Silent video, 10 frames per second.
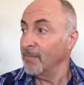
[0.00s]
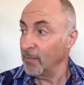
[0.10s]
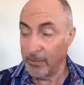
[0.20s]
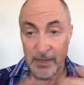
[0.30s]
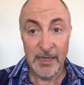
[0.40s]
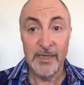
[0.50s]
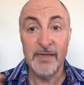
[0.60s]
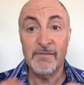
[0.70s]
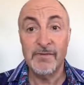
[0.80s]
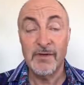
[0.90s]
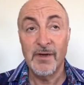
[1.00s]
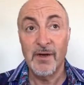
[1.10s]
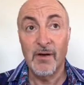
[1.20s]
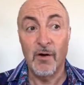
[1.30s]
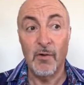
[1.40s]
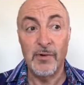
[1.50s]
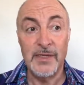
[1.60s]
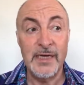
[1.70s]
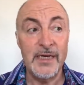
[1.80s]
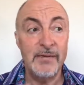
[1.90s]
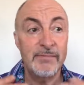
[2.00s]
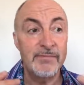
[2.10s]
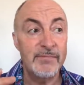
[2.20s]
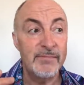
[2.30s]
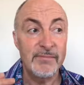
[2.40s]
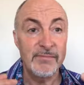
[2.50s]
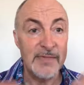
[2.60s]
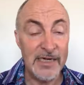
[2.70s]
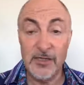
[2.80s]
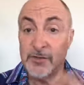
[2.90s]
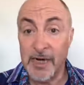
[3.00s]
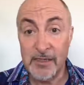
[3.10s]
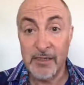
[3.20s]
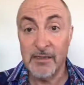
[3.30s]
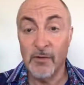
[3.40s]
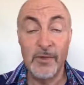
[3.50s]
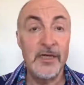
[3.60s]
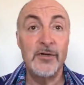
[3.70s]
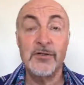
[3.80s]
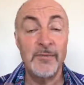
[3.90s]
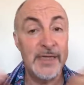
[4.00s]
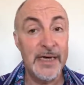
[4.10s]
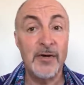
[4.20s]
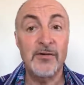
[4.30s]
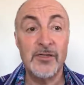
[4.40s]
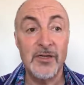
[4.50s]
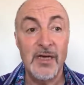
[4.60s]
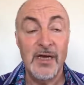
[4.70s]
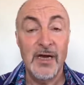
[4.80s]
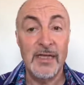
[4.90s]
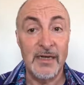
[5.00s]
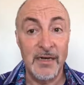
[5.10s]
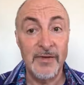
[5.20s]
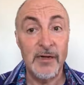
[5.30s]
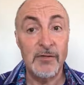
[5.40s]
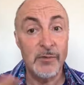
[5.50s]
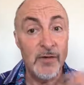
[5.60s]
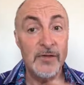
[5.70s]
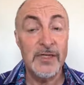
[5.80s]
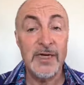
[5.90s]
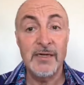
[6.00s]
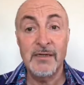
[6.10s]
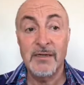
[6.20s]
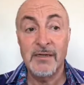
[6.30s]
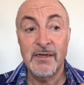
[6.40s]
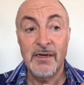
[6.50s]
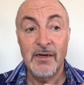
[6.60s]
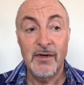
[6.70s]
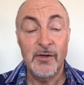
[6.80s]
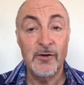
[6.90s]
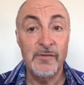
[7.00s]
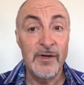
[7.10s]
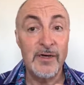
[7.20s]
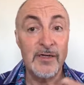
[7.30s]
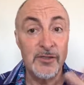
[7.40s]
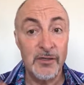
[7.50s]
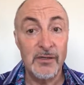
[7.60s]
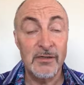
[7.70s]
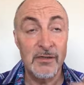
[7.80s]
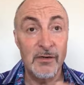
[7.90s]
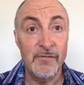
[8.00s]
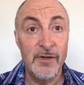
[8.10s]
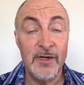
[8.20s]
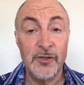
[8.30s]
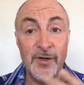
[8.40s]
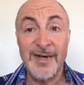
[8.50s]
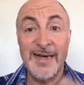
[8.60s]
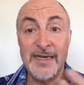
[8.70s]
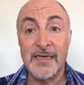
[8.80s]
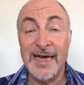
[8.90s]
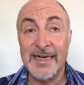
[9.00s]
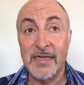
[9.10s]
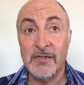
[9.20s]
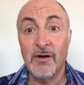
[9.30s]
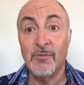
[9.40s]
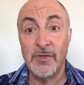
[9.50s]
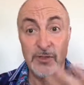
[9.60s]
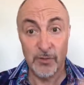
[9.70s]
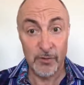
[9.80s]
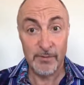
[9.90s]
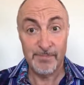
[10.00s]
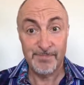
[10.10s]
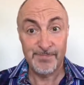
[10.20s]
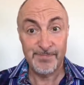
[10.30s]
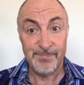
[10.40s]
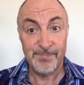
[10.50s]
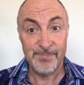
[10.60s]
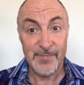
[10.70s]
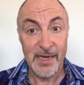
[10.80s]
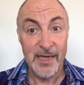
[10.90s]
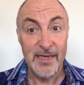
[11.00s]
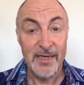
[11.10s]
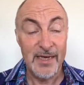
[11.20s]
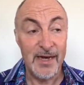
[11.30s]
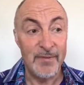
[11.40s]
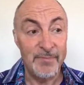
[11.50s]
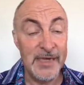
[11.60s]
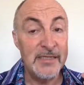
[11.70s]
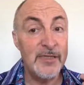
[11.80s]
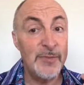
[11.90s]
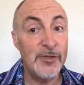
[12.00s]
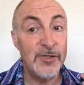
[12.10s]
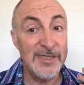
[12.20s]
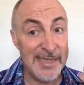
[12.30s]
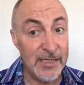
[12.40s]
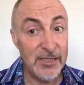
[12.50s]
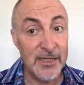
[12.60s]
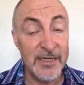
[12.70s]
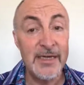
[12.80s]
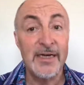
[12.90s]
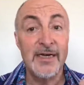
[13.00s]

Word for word: But when they leave, or when they get distracted or when they do something else and the loving goes away for a second, you'll feel like a drug you'll feel like a drug addict addict on withdrawal. And I'm painting this picture intentionally